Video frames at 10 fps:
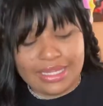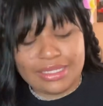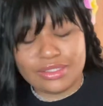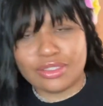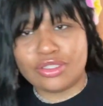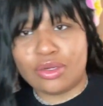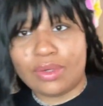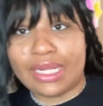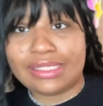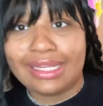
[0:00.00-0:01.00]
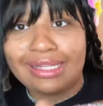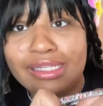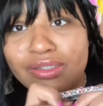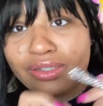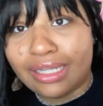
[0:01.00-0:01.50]
And these are so nice. Like,
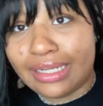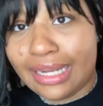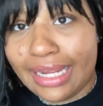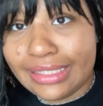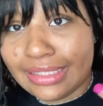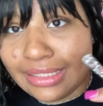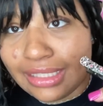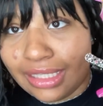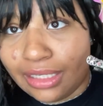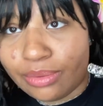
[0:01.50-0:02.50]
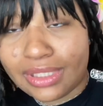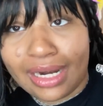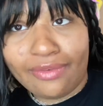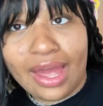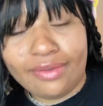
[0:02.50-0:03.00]
these are the nicest clips that
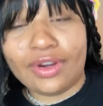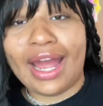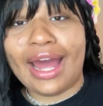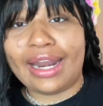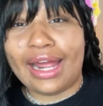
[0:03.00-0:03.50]
I've ever had.